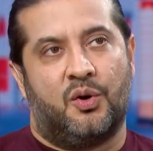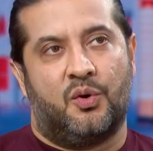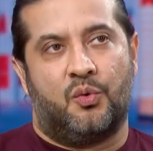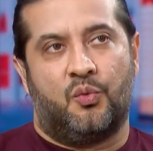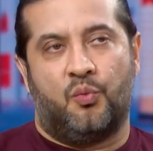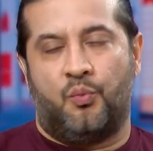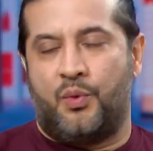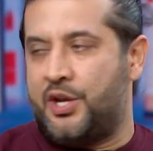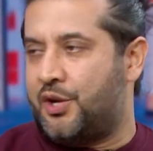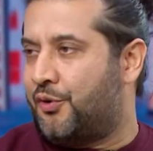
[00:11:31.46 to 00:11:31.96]

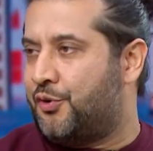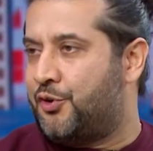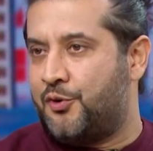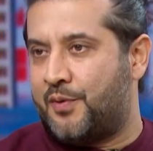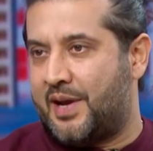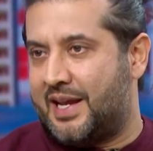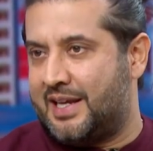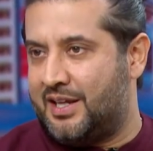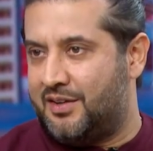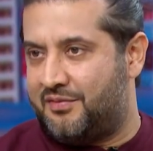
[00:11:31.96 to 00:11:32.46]
We don't do
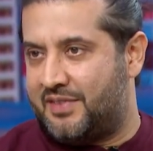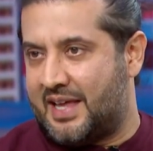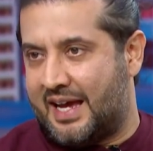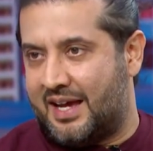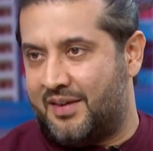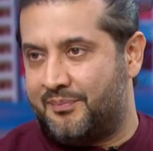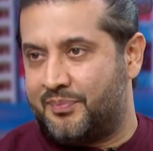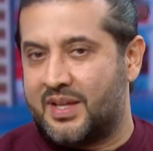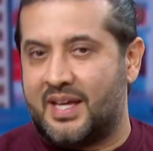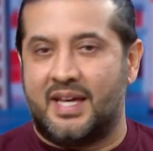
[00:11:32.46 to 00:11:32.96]
any of that.
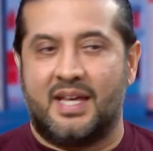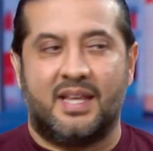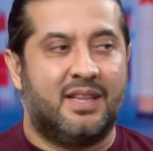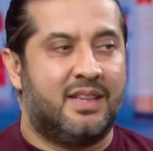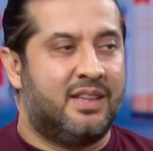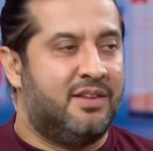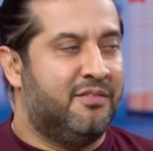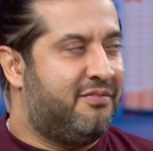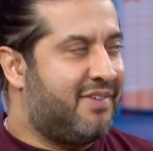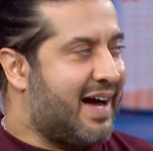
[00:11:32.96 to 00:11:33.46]

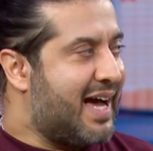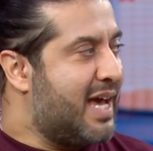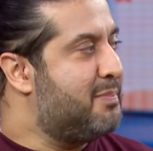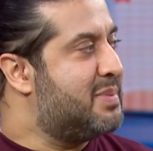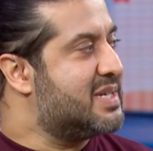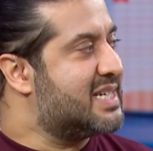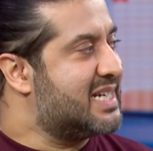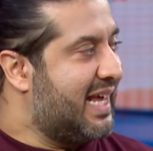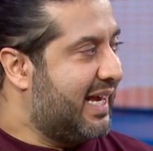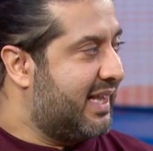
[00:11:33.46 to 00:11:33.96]
The vibe
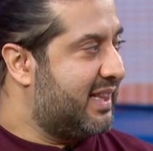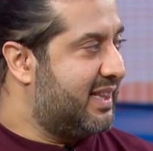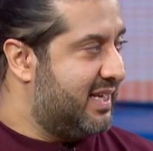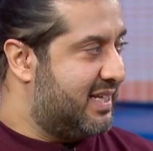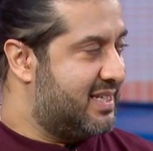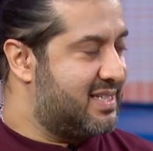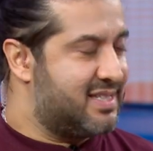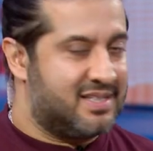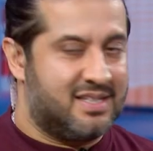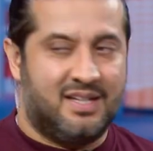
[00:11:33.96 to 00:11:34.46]
is like
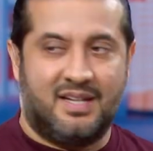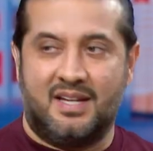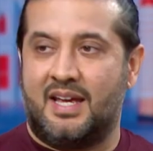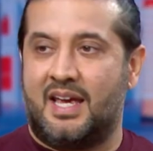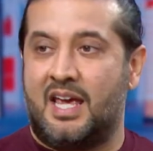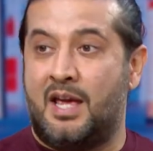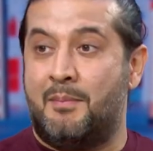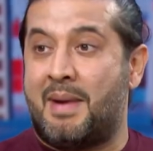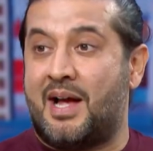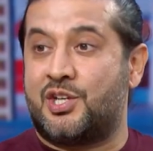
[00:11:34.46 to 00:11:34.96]
this.
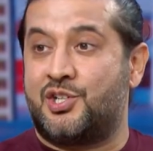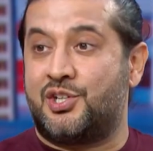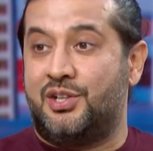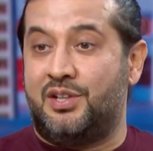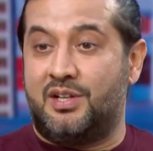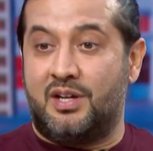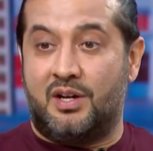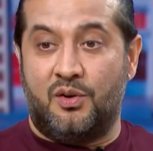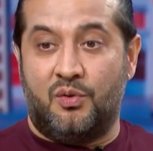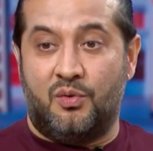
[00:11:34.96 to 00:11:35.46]
Imagine
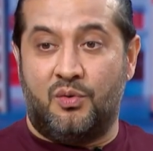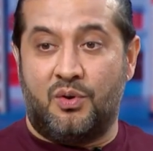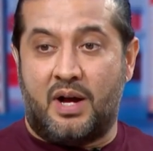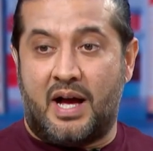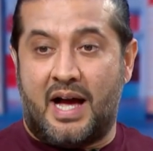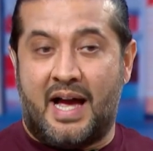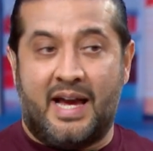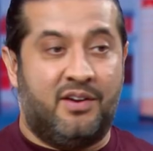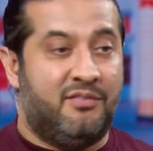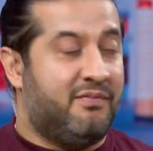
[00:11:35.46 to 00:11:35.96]
that
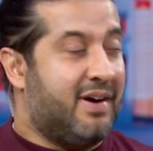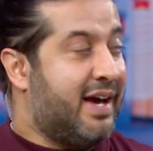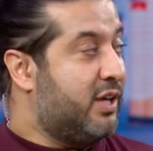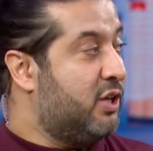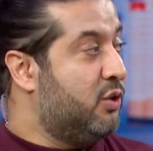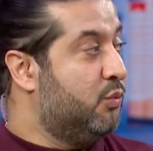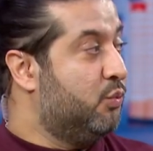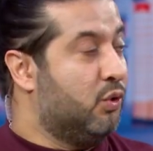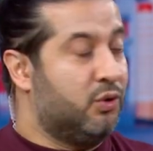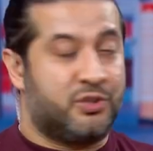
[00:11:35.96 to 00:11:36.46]
I invite
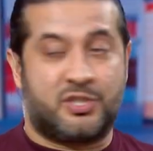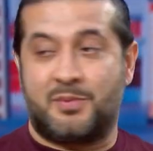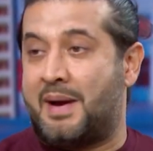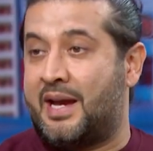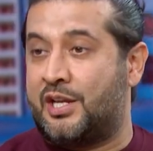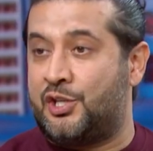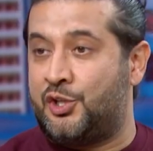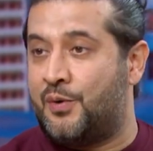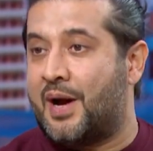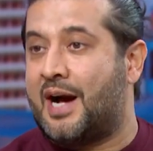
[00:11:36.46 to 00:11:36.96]
you all to my
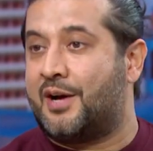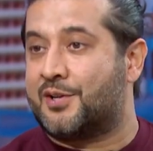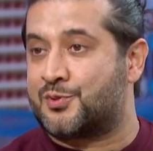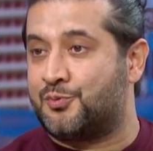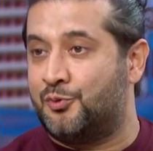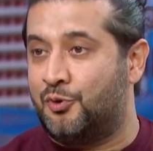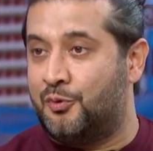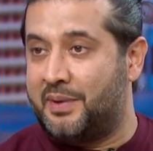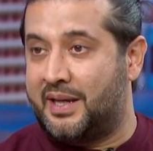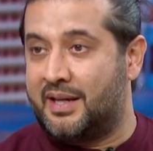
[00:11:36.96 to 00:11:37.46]
new
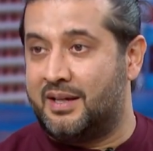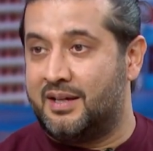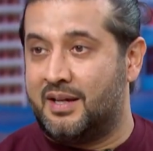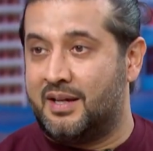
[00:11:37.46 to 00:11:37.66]
housewarming